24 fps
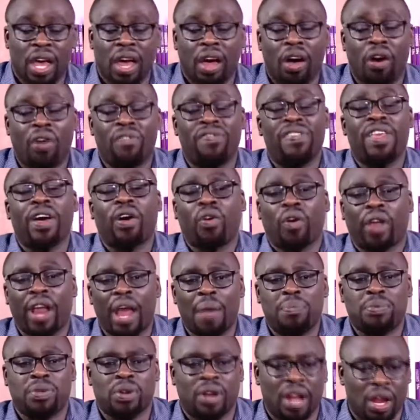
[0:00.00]
of the
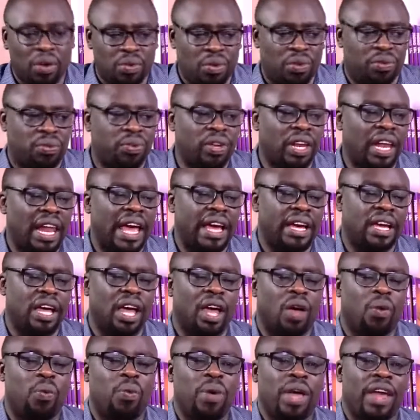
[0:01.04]
corruption, and we feel like
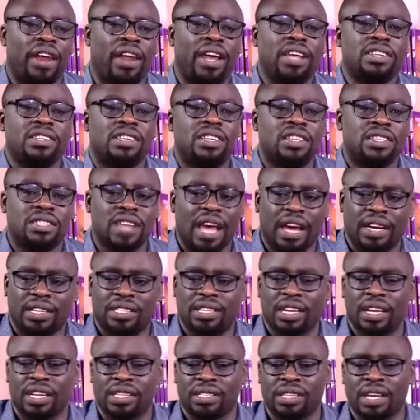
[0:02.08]
we are raising
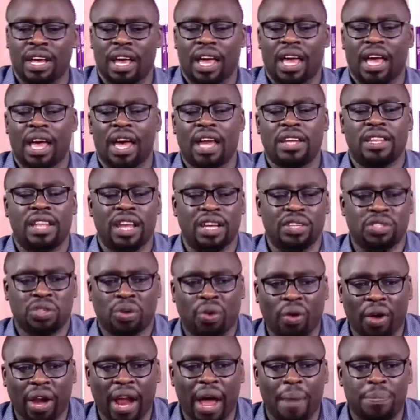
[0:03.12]
taxes and there is
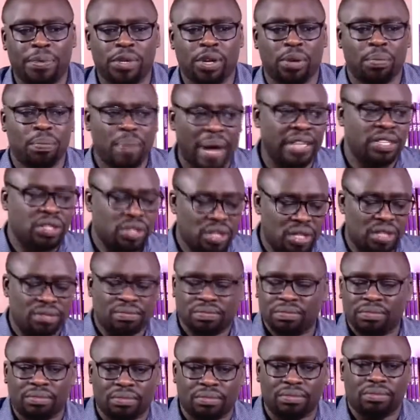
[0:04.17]
corruption. But
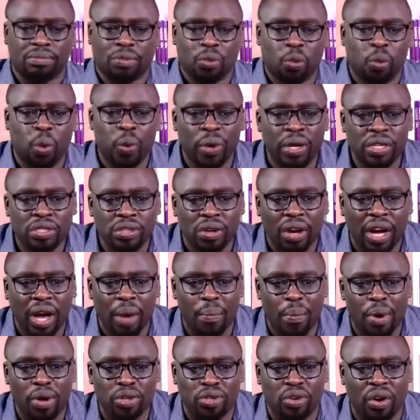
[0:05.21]
we will talk
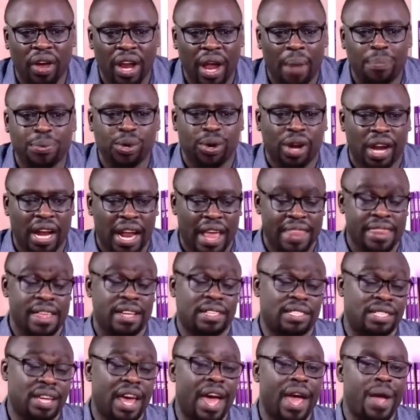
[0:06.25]
about corruption another
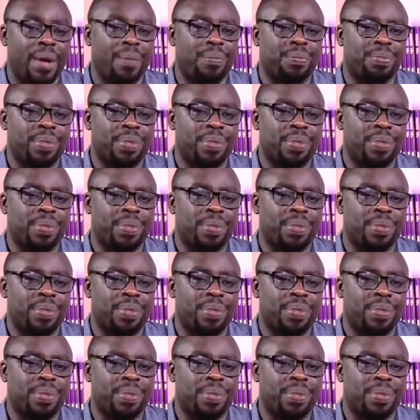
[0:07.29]
time.